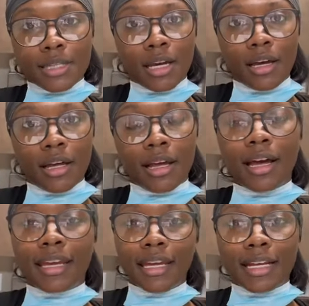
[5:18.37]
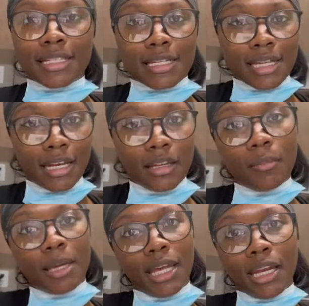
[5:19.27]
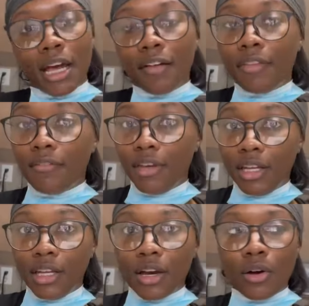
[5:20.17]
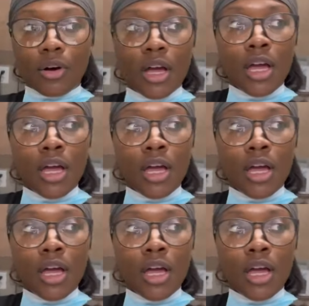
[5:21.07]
Again, as I stated in the beginning of the video,